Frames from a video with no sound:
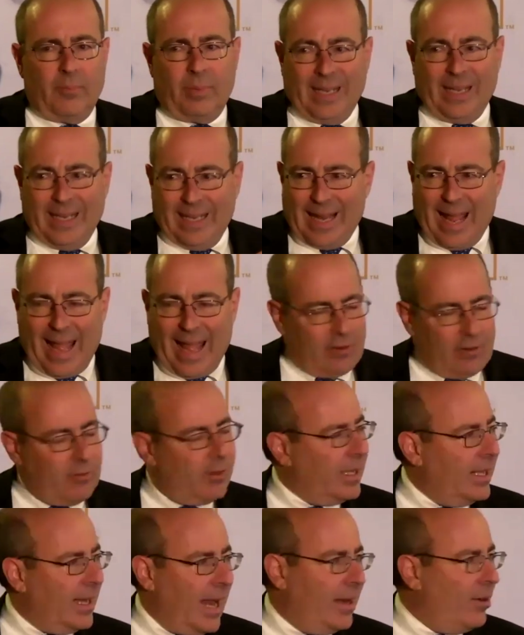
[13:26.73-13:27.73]
But in
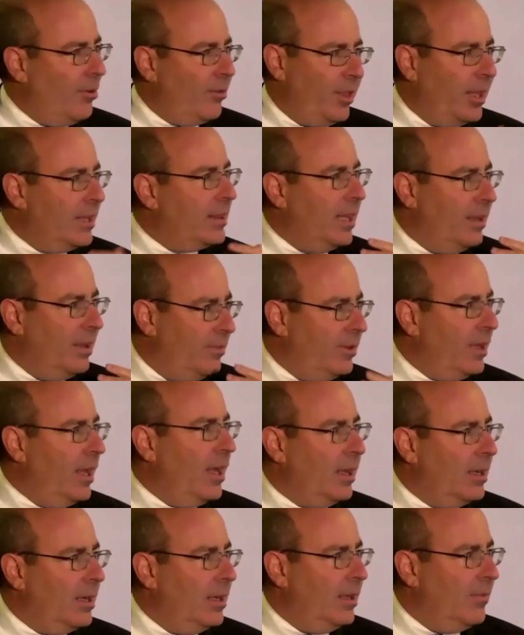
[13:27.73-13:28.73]
aggregate, I don't think they've
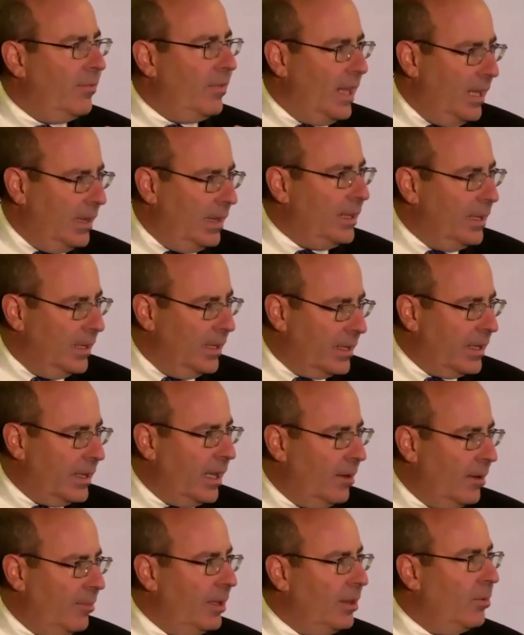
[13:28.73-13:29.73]
yet hit the
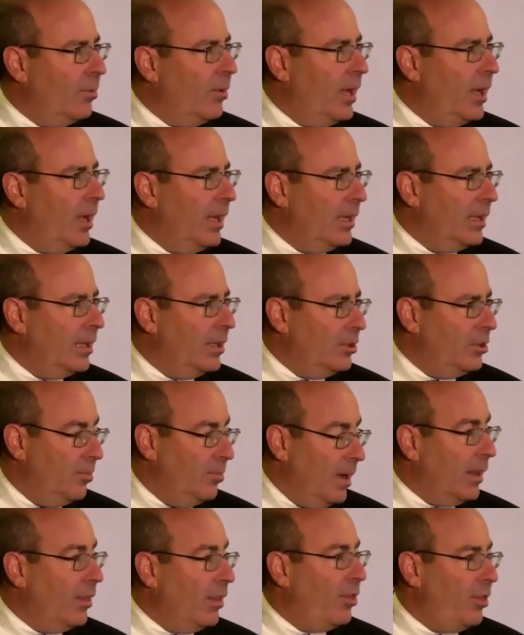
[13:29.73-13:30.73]
economy the way
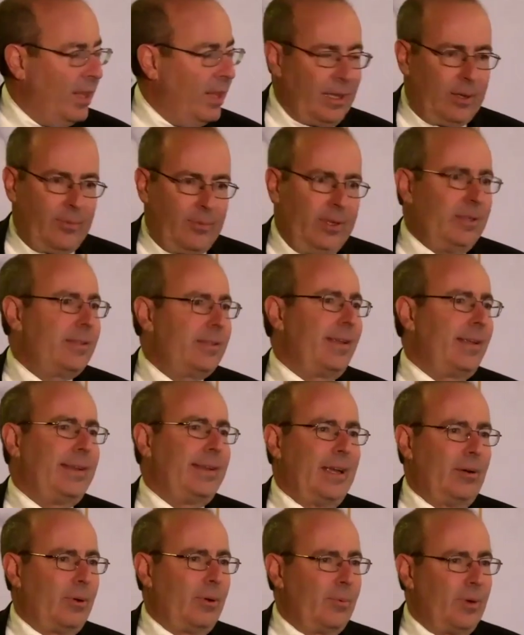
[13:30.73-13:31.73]
you might think when you
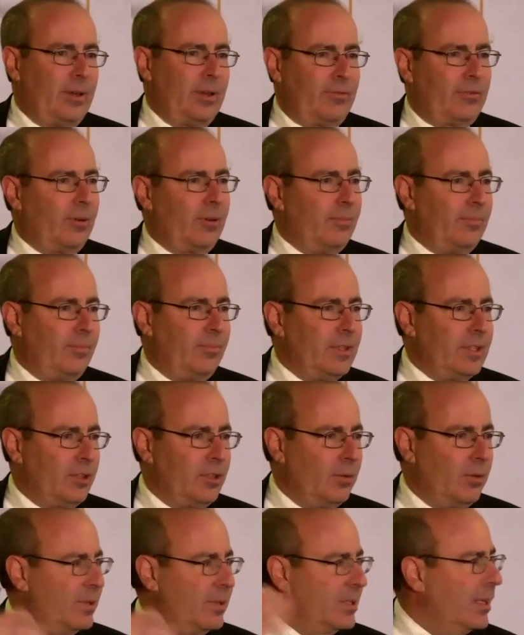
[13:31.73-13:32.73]
say, yeah, we went from
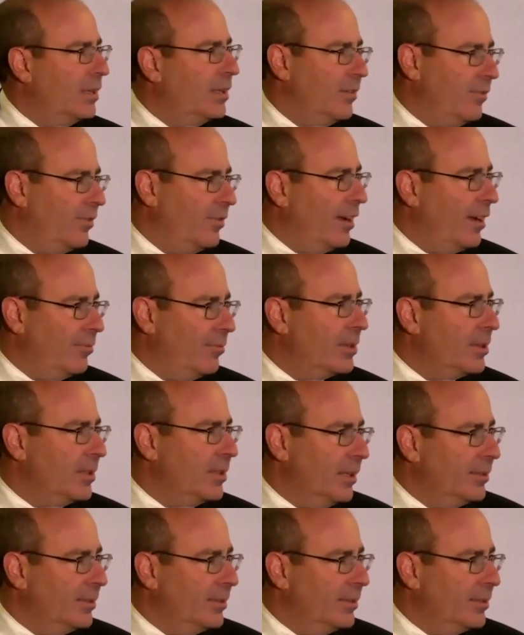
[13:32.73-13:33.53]
0% to 5%.